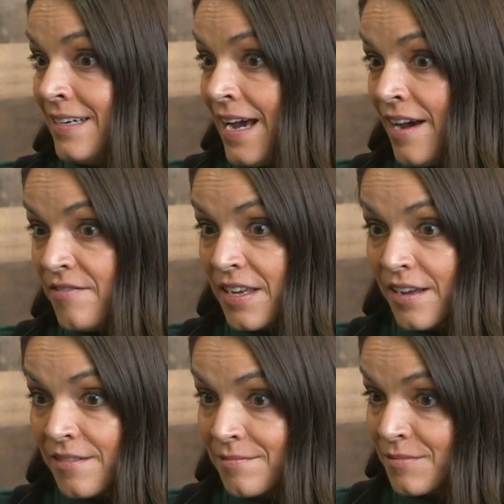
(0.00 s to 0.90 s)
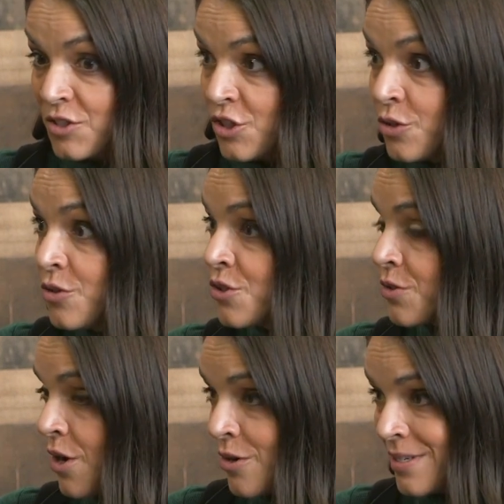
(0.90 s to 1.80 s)
having two
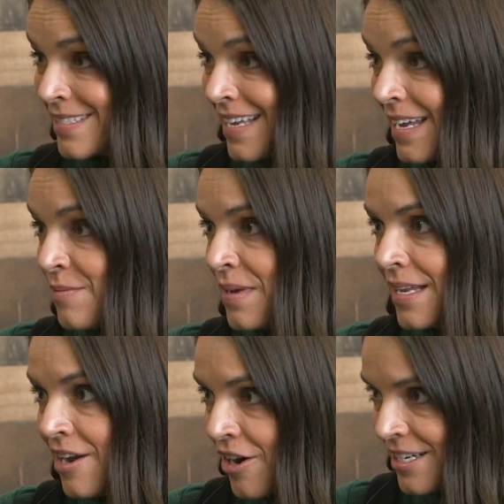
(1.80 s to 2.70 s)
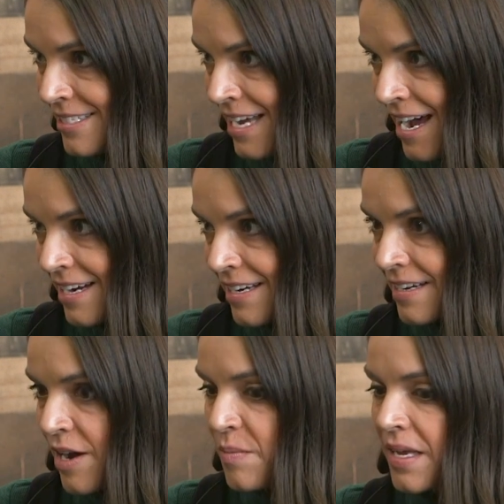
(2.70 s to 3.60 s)
strokes and a mini heart attack,
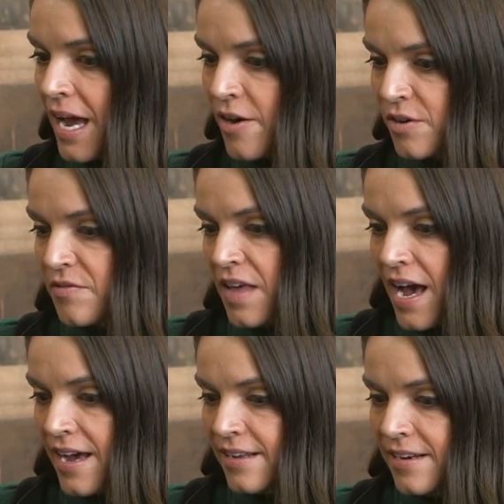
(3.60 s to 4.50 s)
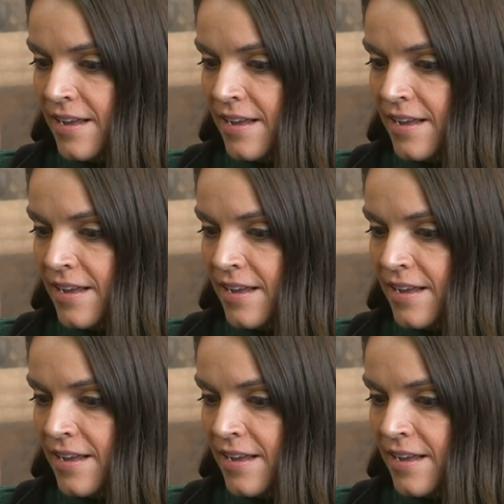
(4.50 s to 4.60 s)
coming out of that,